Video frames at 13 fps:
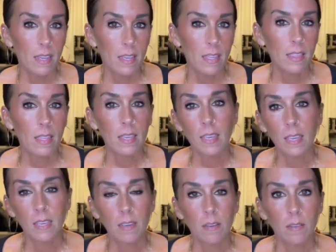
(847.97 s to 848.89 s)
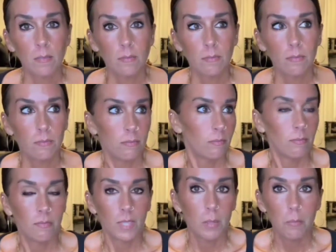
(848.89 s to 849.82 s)
in the
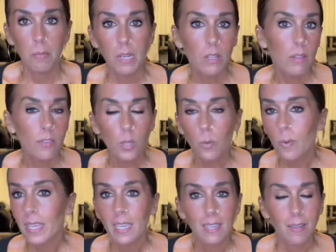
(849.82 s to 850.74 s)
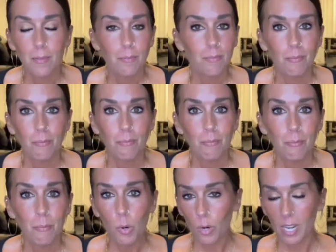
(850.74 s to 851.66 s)
middle of the week,
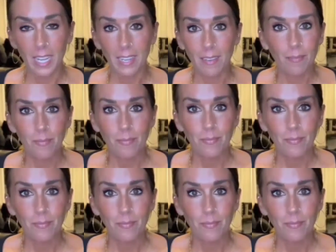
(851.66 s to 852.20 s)
morning,